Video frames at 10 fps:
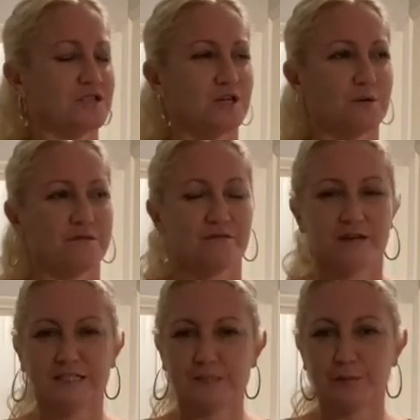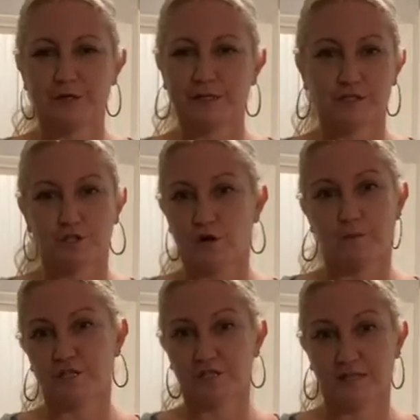you know, we've experienced so
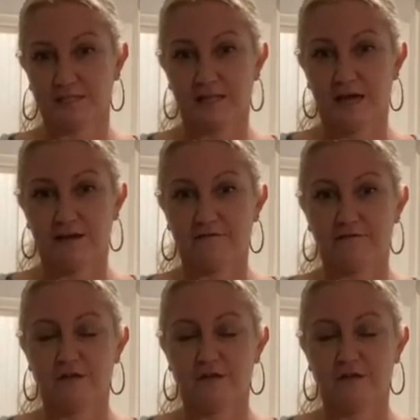much in this life,